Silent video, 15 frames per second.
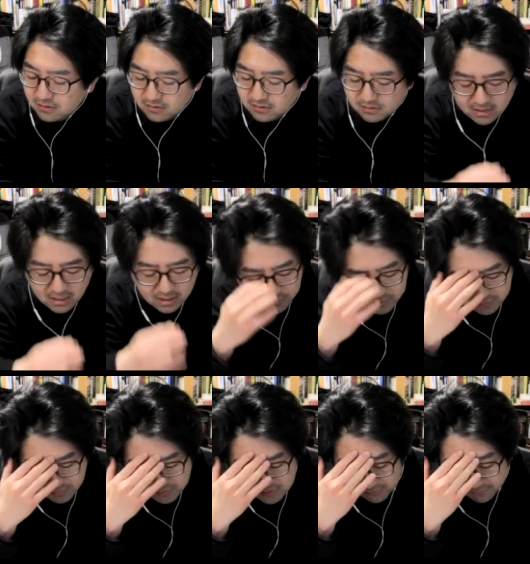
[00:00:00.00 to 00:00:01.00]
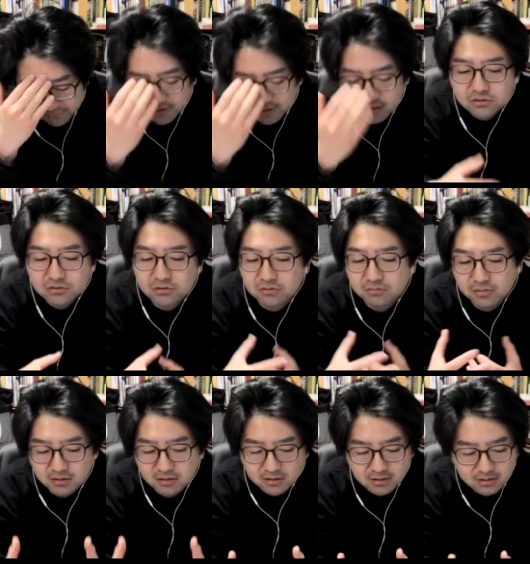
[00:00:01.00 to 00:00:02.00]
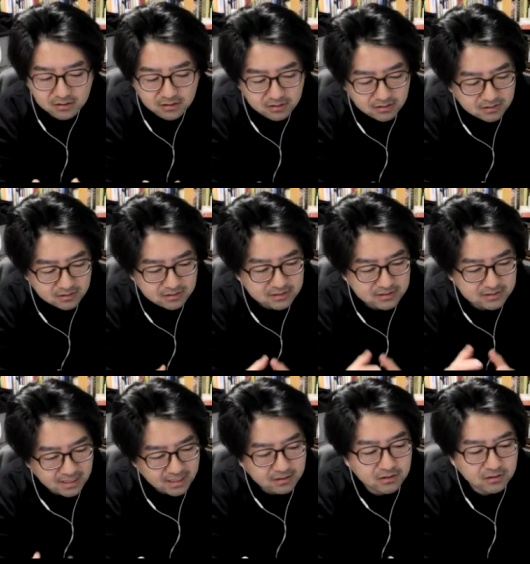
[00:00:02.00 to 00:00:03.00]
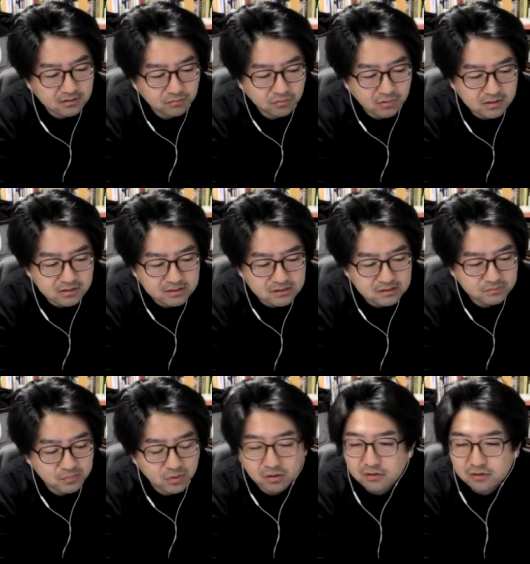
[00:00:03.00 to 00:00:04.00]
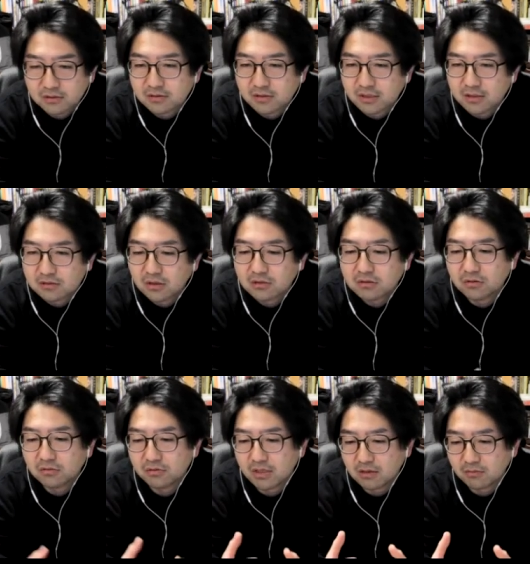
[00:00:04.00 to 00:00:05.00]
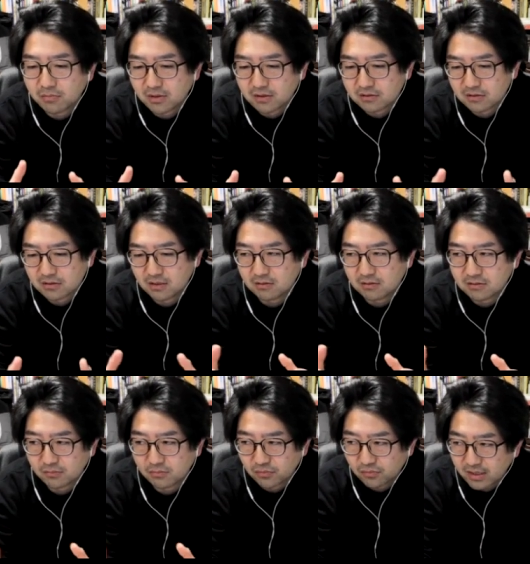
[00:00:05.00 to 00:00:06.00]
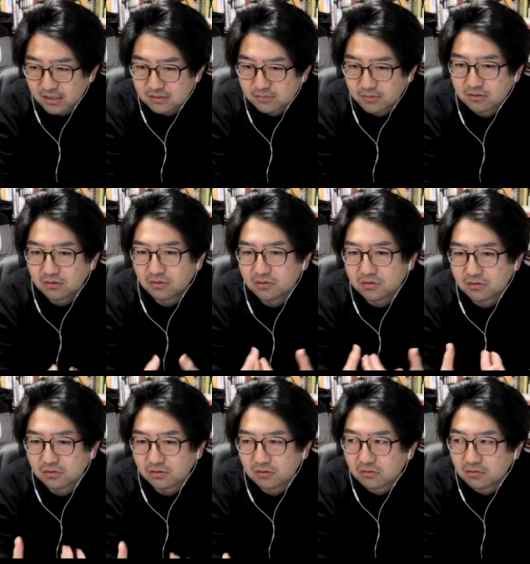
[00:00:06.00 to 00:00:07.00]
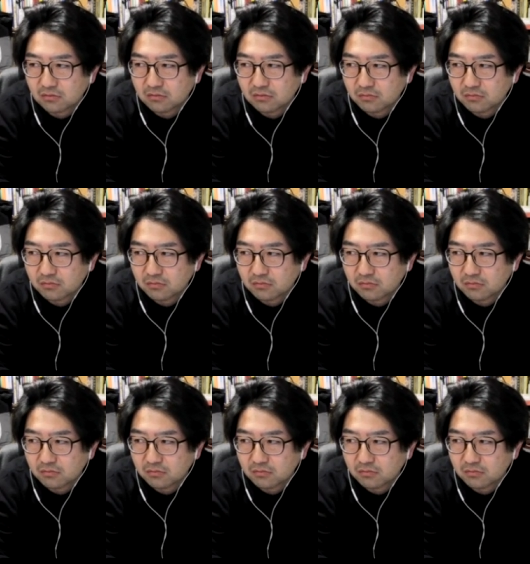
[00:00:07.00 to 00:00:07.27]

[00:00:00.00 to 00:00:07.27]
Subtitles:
I was a bit afraid to be stuck in one spot, like not only about the place but also